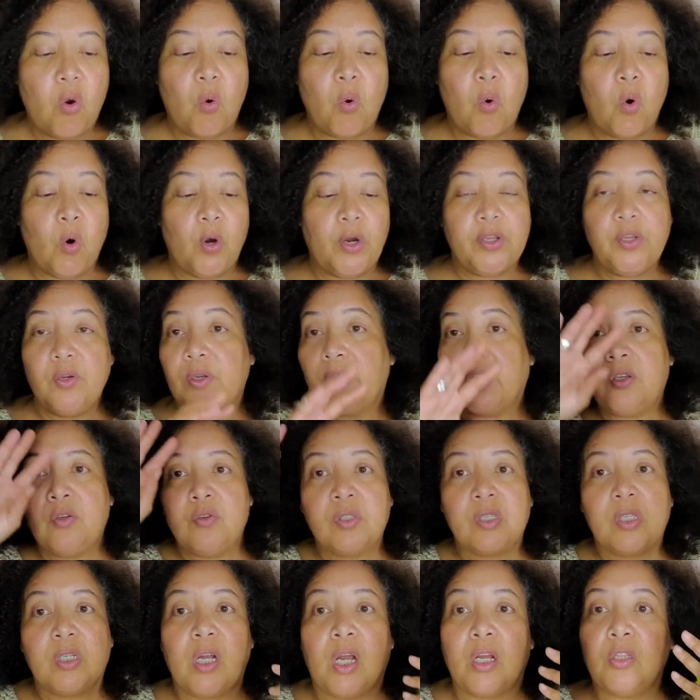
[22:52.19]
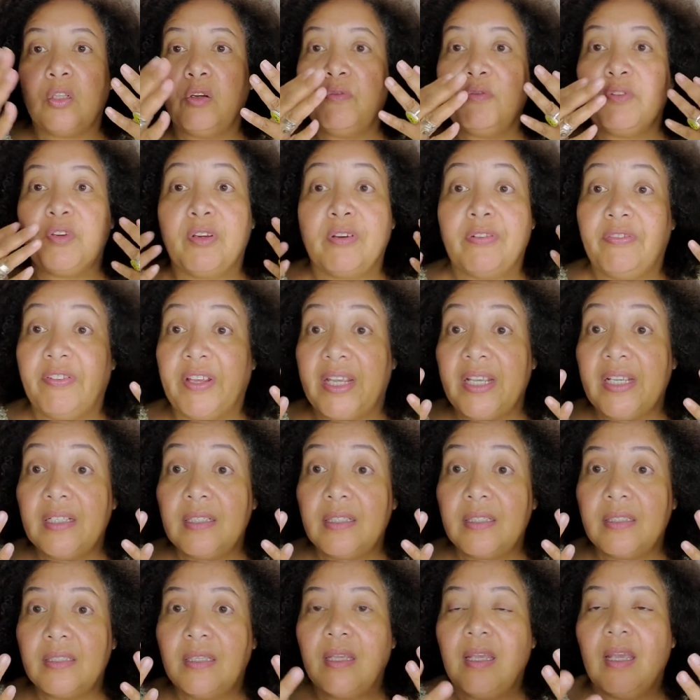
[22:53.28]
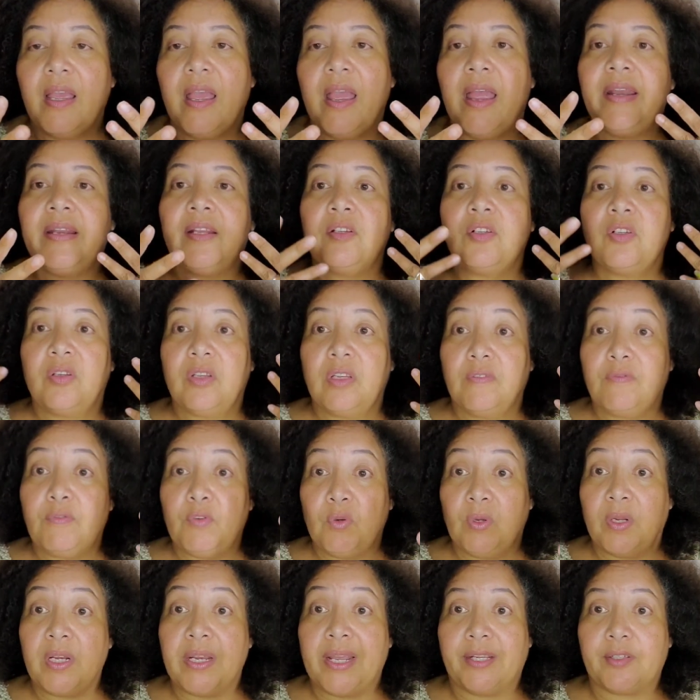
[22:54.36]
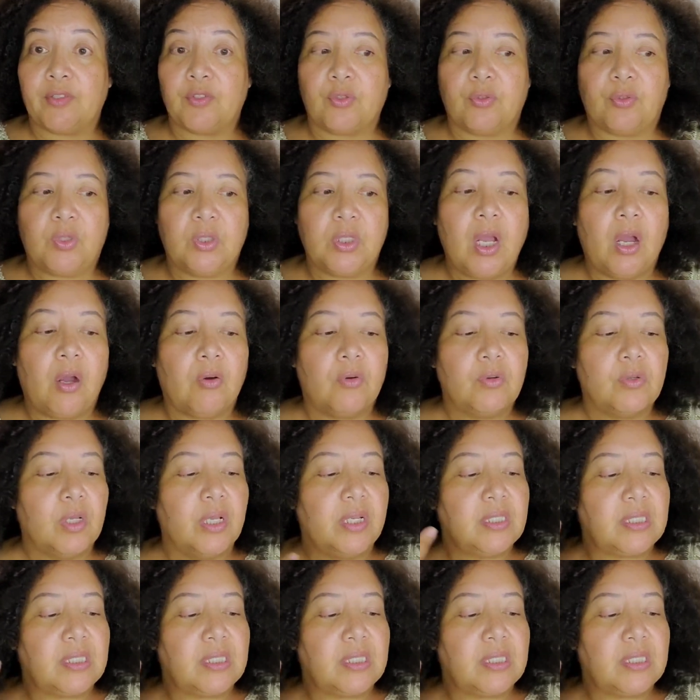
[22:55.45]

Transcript: or you can use it all over your face and it'll give you a natural glow.